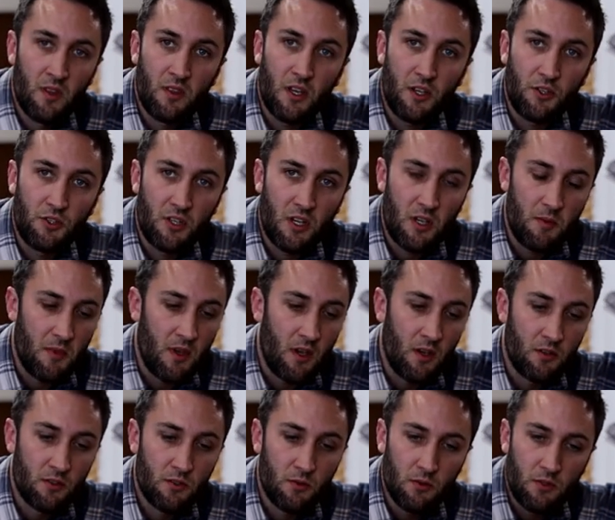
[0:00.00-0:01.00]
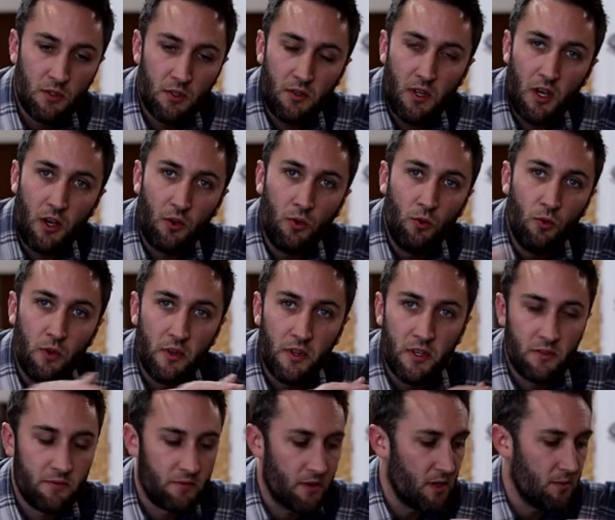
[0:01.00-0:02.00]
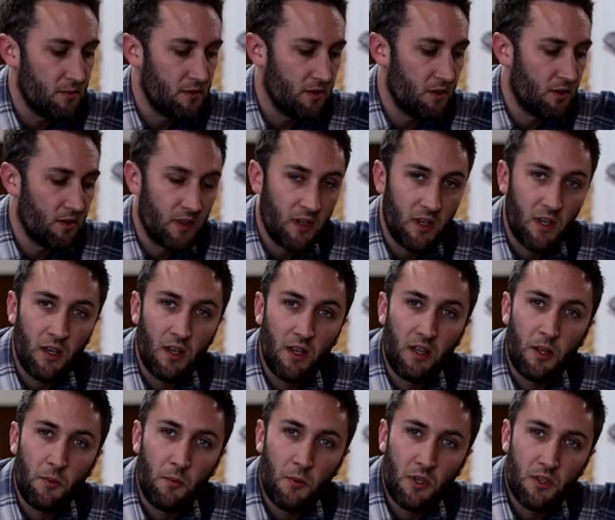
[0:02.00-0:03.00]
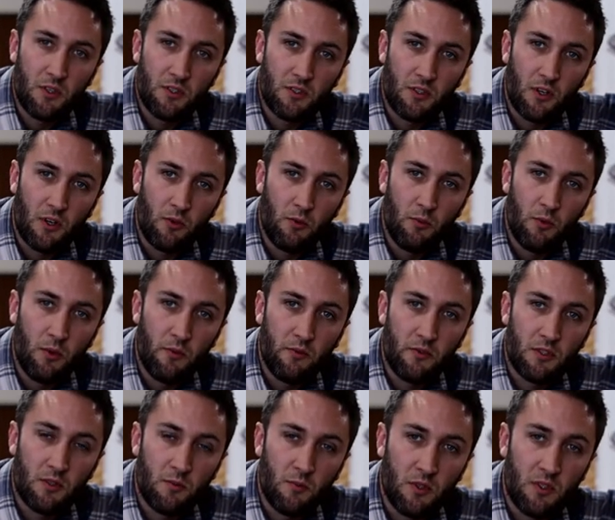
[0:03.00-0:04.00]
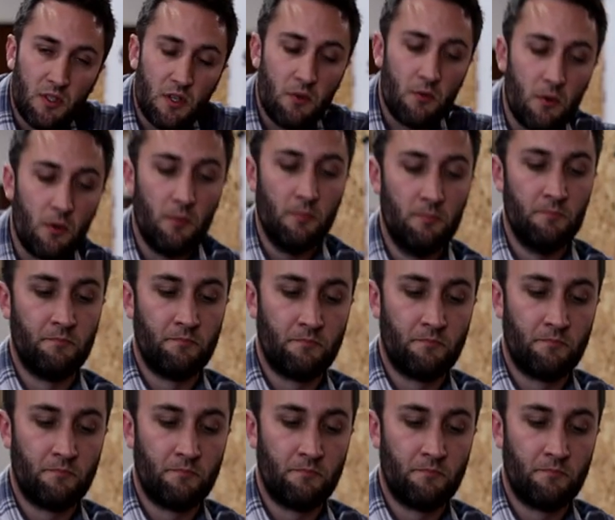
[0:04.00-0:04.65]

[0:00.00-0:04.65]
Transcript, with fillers: that shape there. So we'll do that on all of these frames along here and then we can start removing some material.